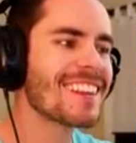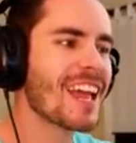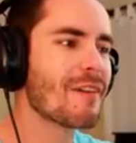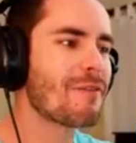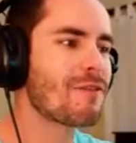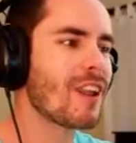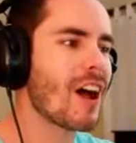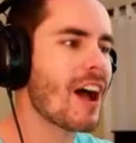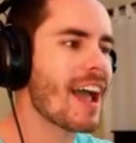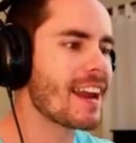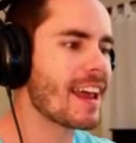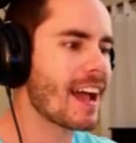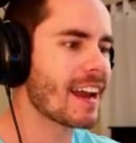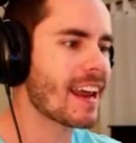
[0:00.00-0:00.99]
They're
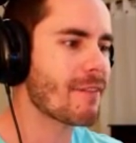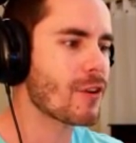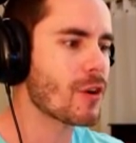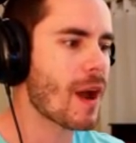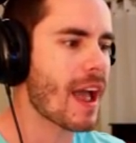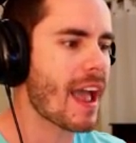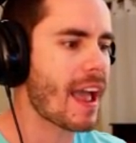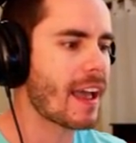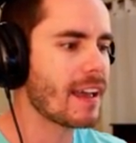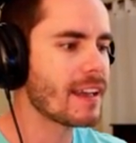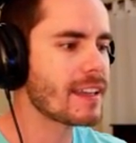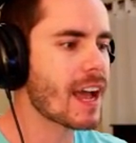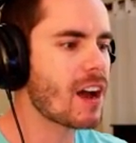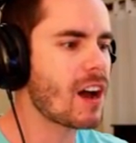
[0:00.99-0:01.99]
flying out everywhere.
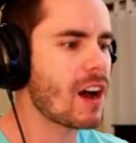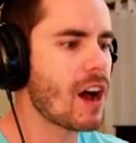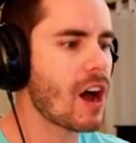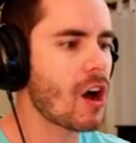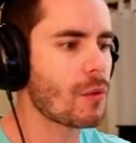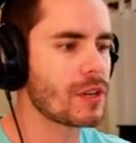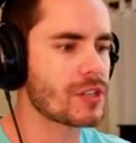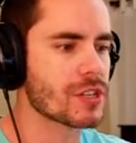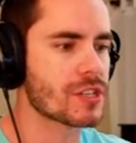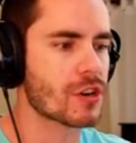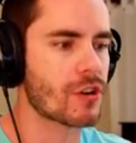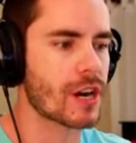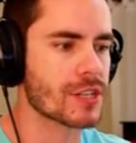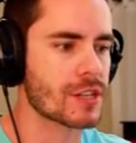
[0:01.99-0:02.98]
Get, oh, we
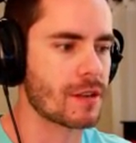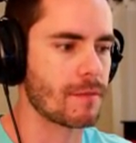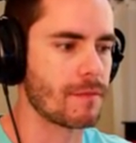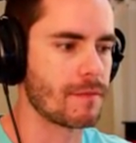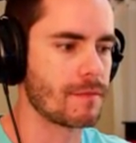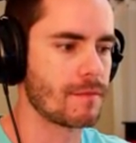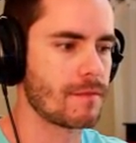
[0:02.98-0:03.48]
just crushed them.